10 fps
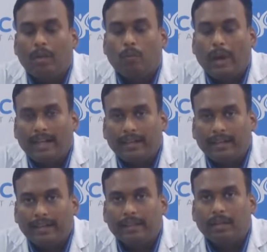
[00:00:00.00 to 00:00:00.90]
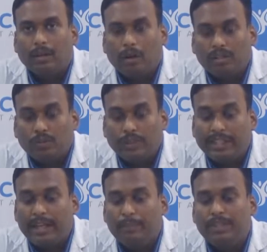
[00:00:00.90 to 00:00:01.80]
Wandering, loss of
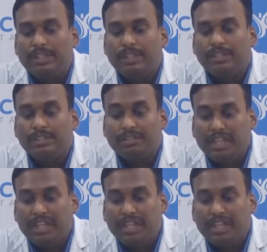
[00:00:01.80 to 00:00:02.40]
inhibitions,